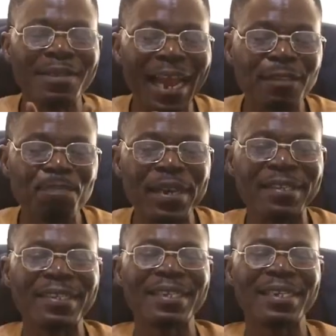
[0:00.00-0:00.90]

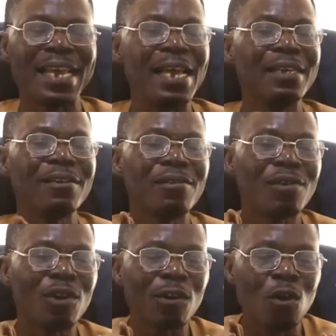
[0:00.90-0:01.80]
space can
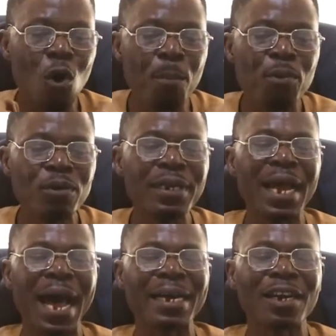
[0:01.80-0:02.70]
open
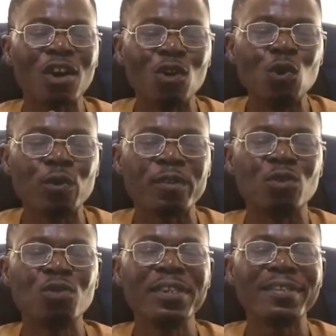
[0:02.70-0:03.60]
and close
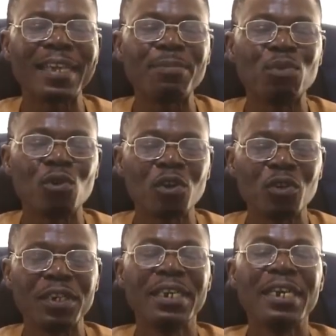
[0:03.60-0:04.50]
during sound
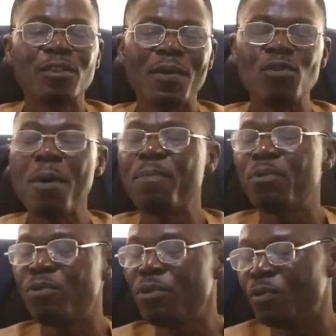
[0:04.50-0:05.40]
production. So when
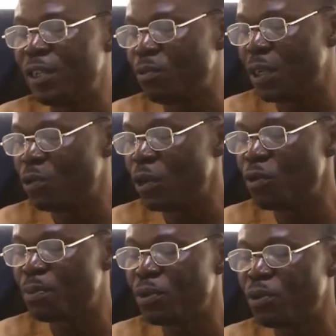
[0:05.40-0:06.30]
you want
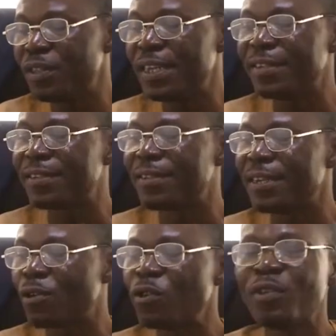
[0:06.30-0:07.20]
to produce a
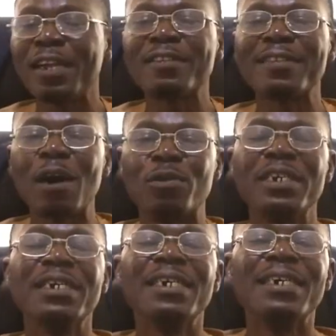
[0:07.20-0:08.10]
consonant sound,
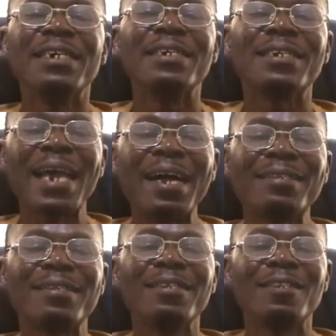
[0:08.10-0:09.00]

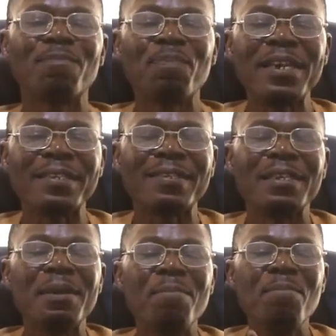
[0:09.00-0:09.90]
that space
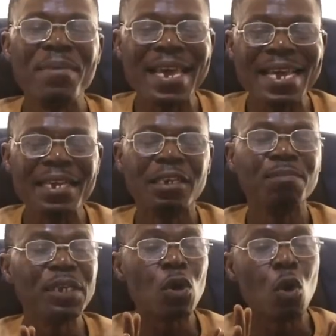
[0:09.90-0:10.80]
may
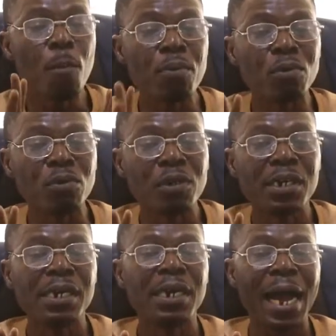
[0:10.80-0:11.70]
be opened.
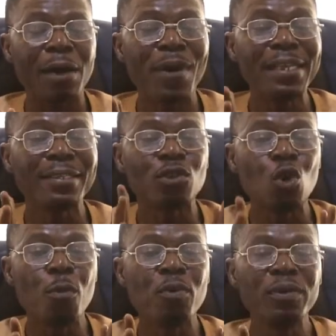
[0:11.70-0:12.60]
And when it is
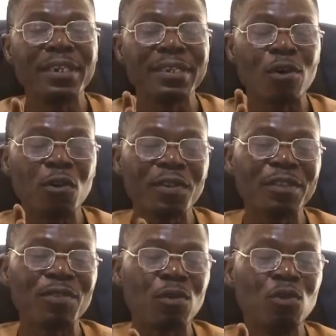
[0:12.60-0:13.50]
open, the consonant
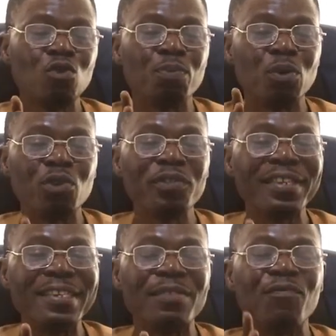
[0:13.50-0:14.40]
you are going to produce
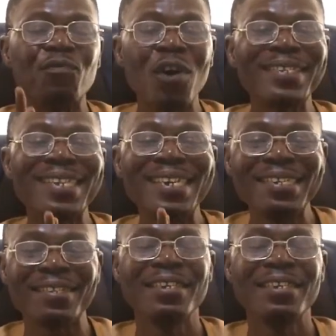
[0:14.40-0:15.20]
is voiceless